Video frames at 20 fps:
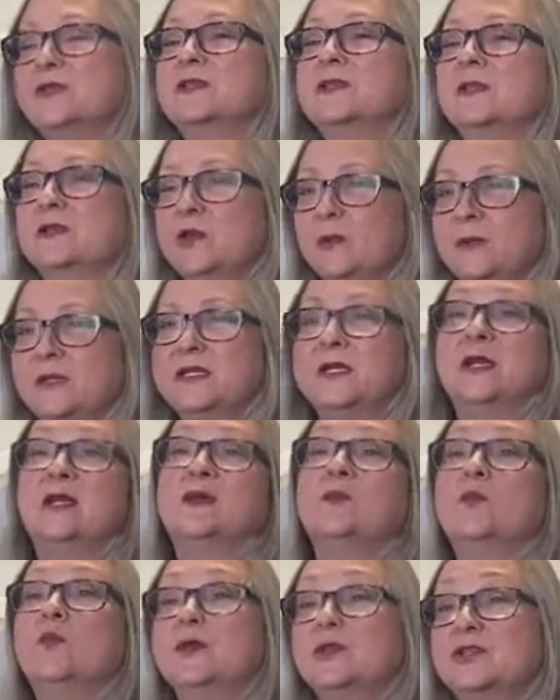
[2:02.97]
that you'll be taking
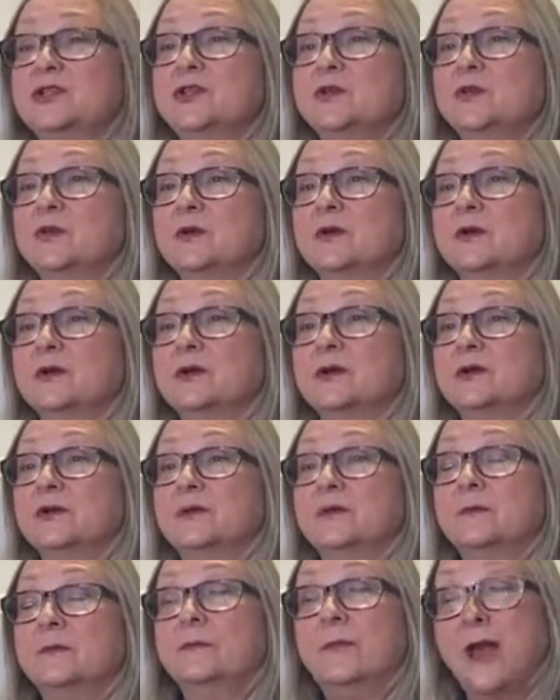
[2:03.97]
once you were
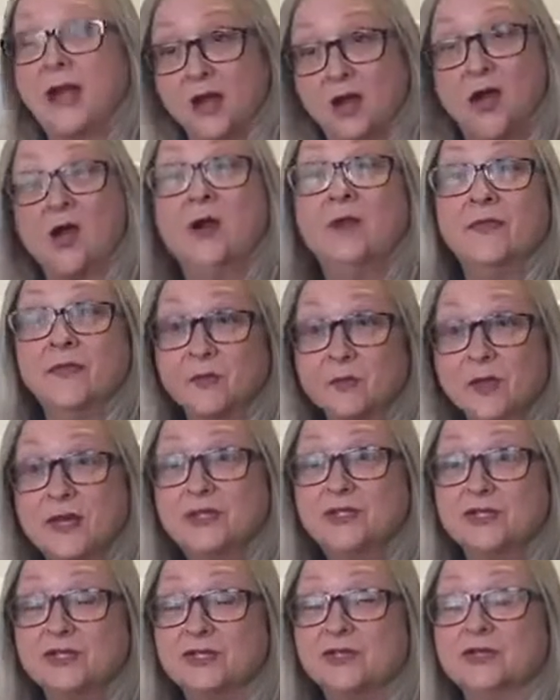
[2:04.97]
back on the
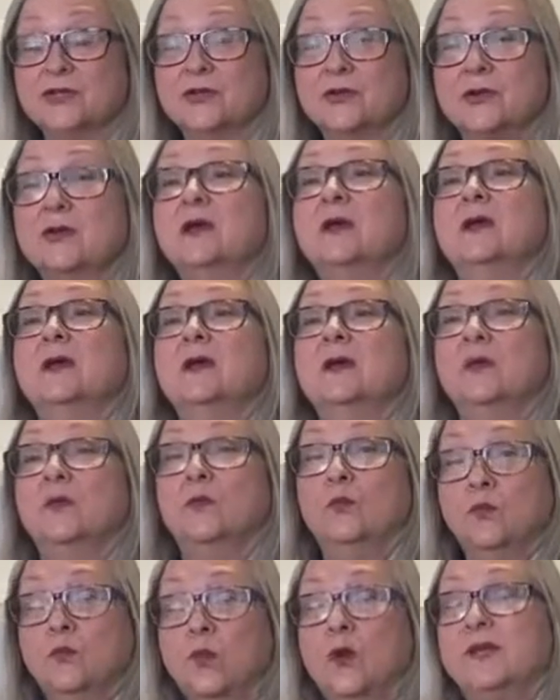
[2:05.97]
register,
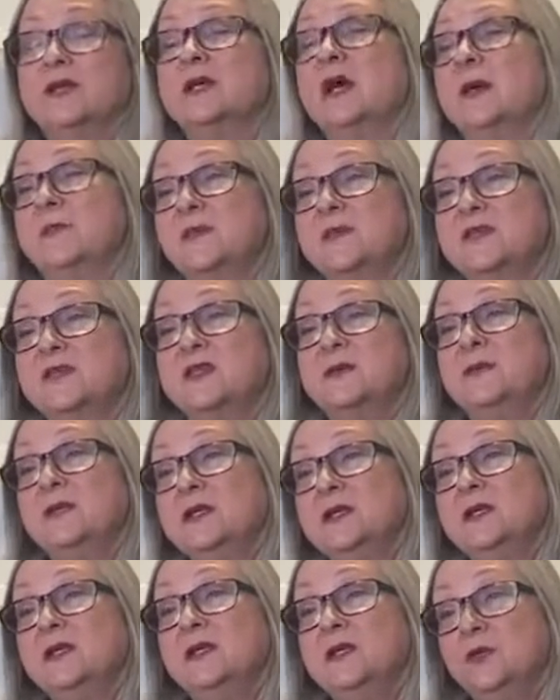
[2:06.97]
what type of
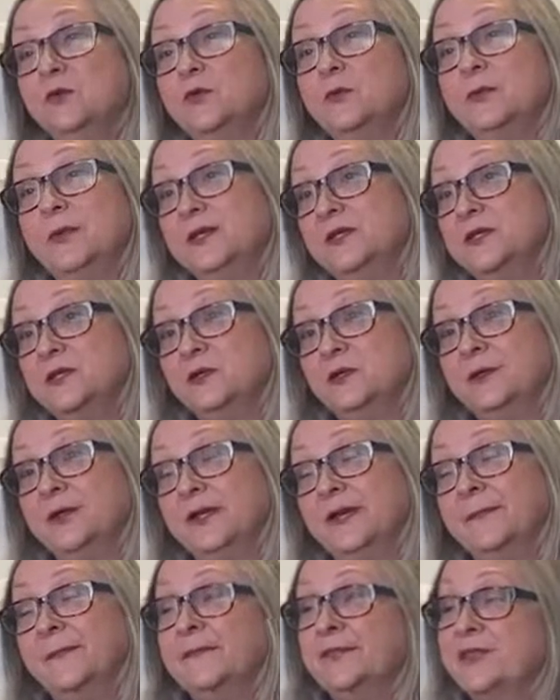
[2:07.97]
CPD you would be
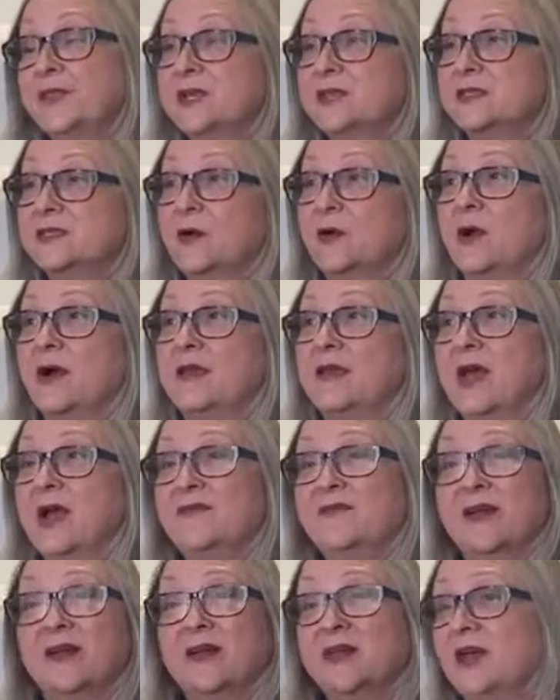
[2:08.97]
doing. So, and I
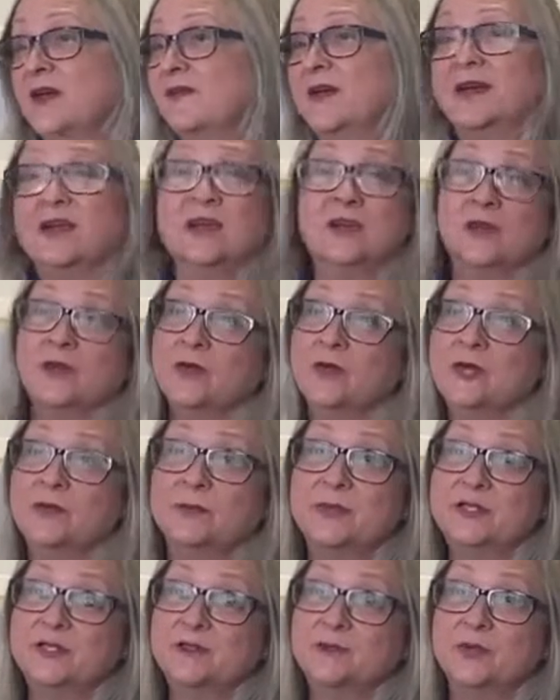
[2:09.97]
found it incredibly
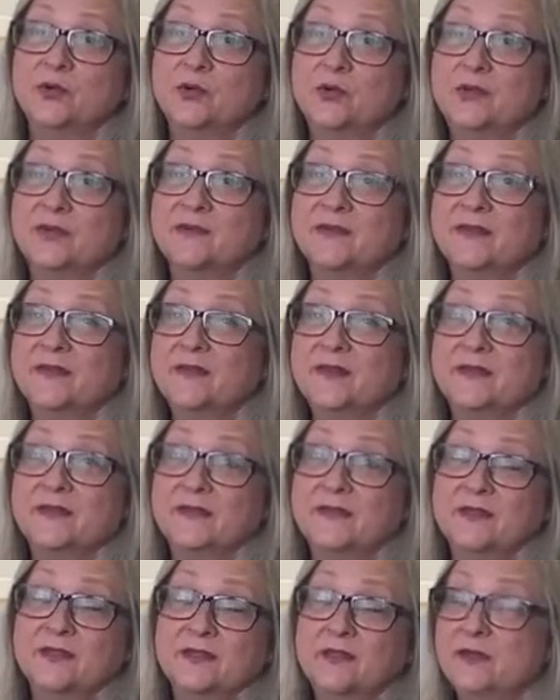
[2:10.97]
supportive. I thought
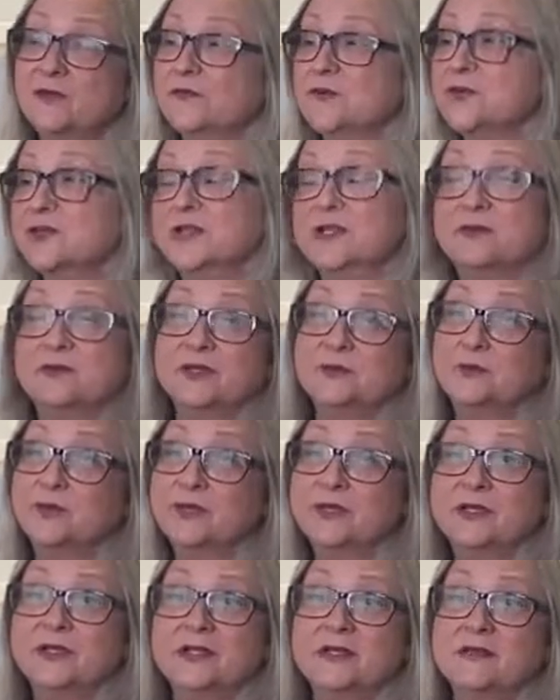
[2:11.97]
the university was
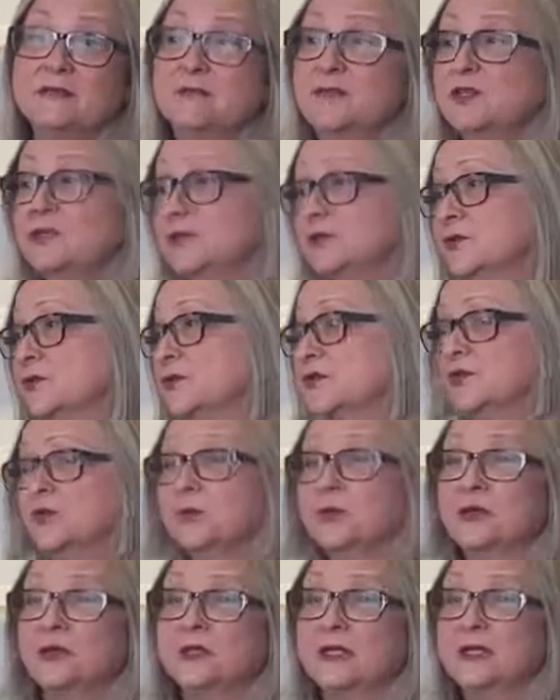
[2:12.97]
brilliant, the tutors were
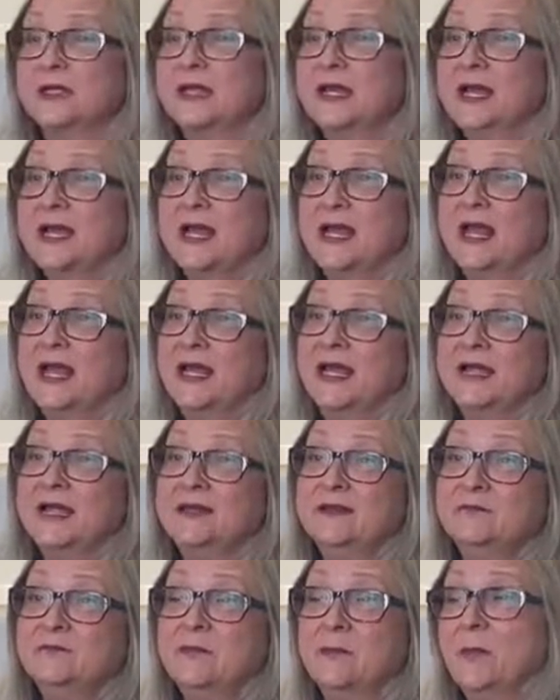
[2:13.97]
brilliant,
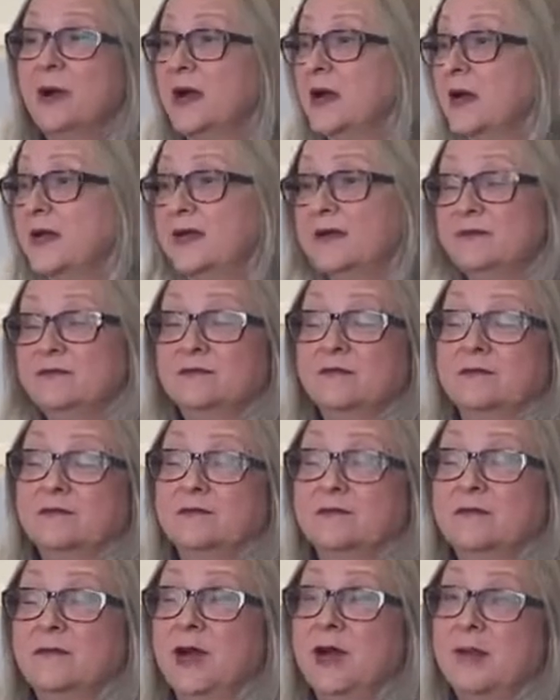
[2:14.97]
and my
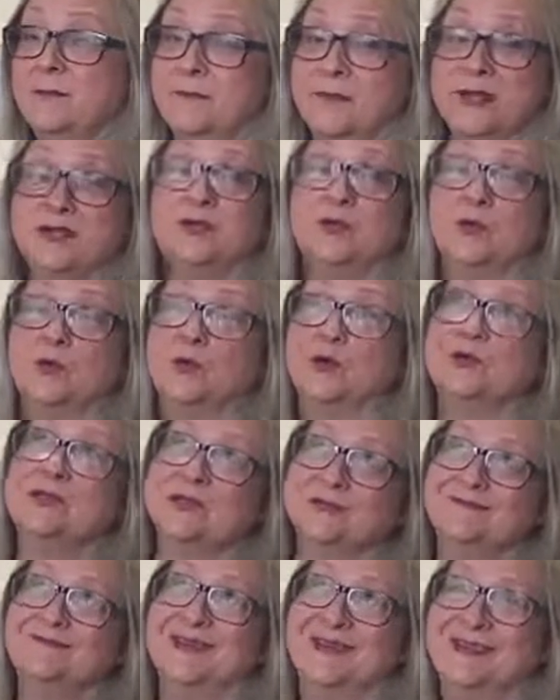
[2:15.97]
mentors,
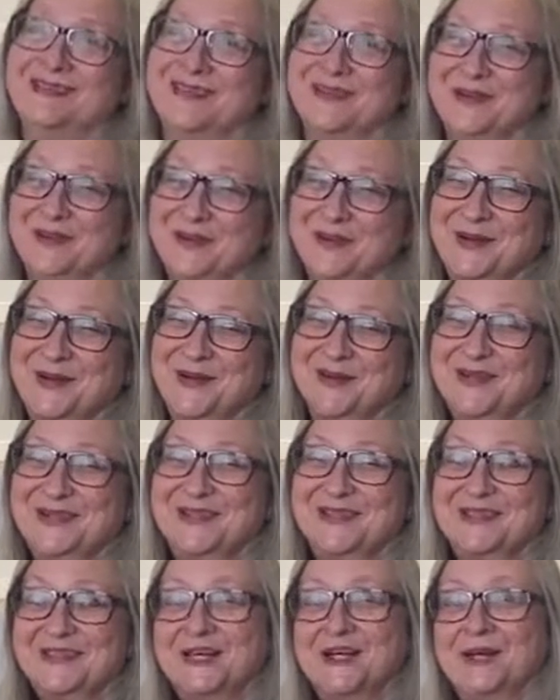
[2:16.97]
as they were called at the
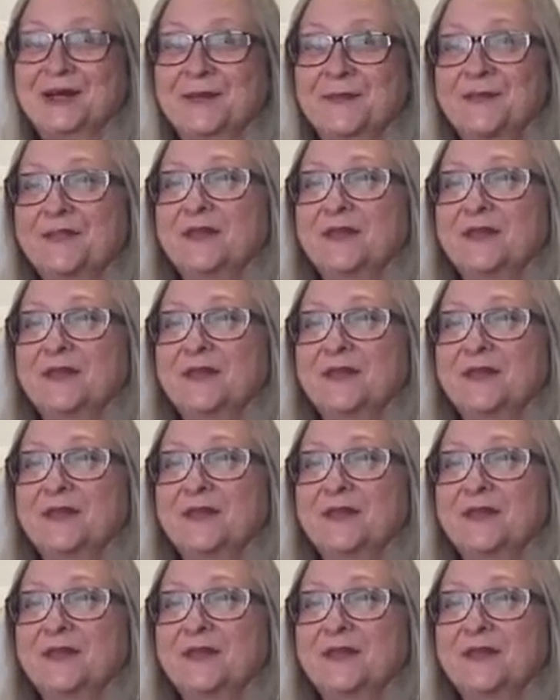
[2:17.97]
time,